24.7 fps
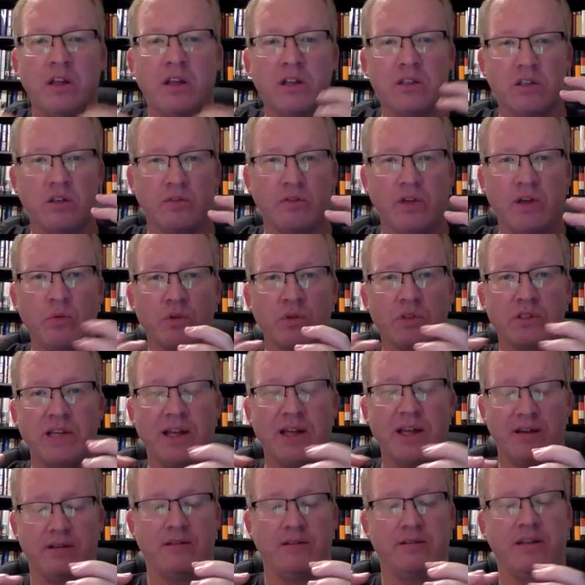so there was
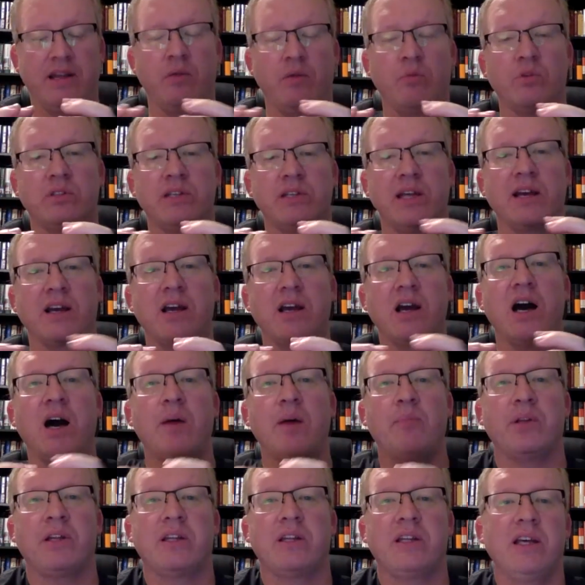that there was that
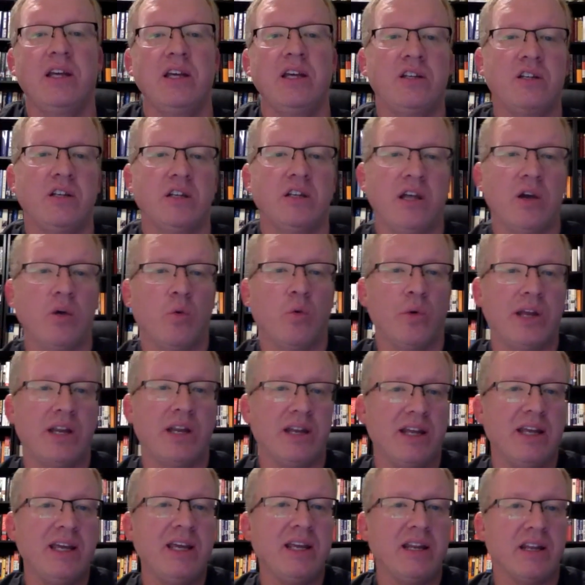competition that we
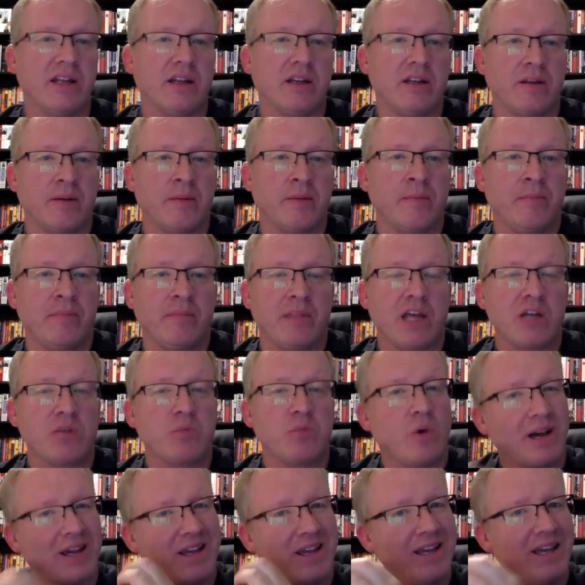needed that's
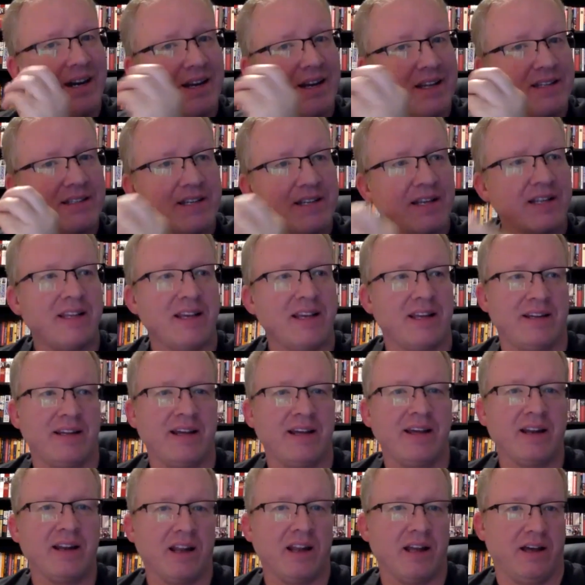why kennedy set that
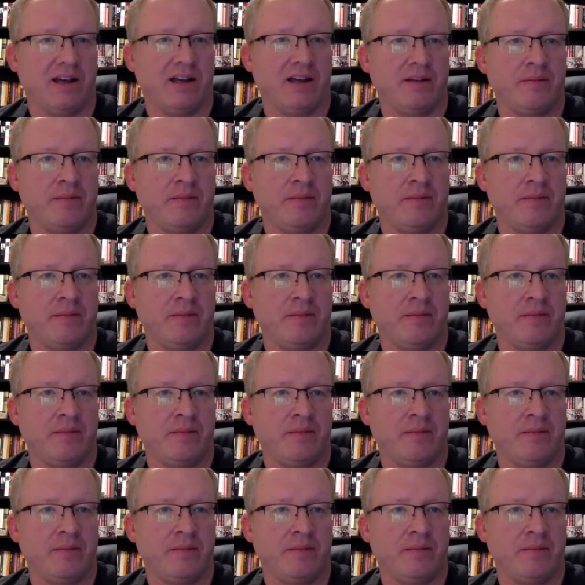deadline